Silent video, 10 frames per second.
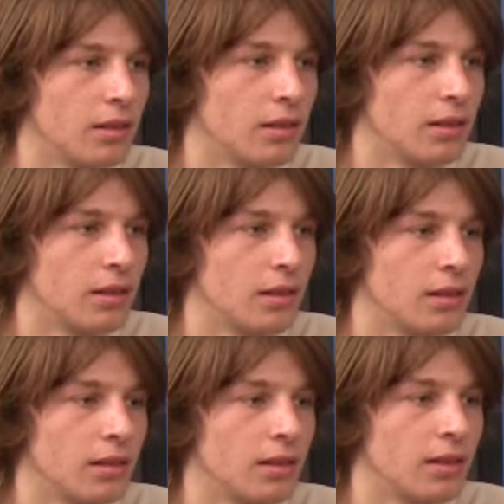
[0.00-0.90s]

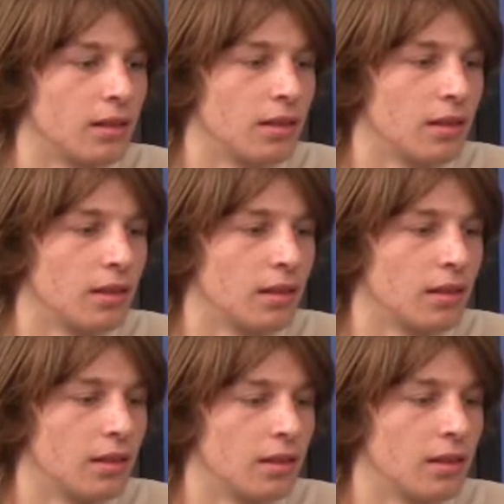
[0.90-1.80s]

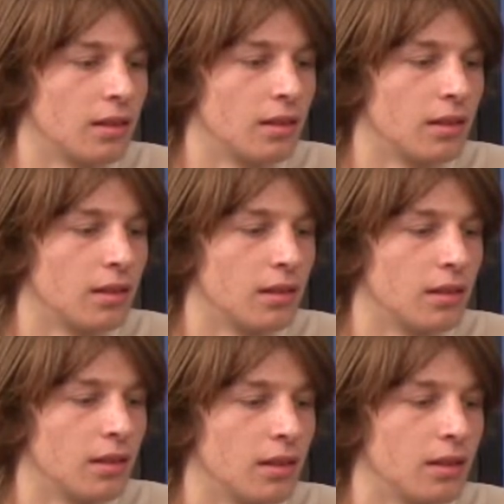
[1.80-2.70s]

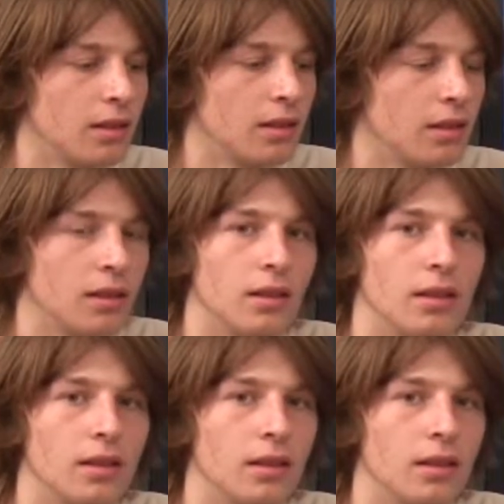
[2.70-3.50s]
This person isn't speaking.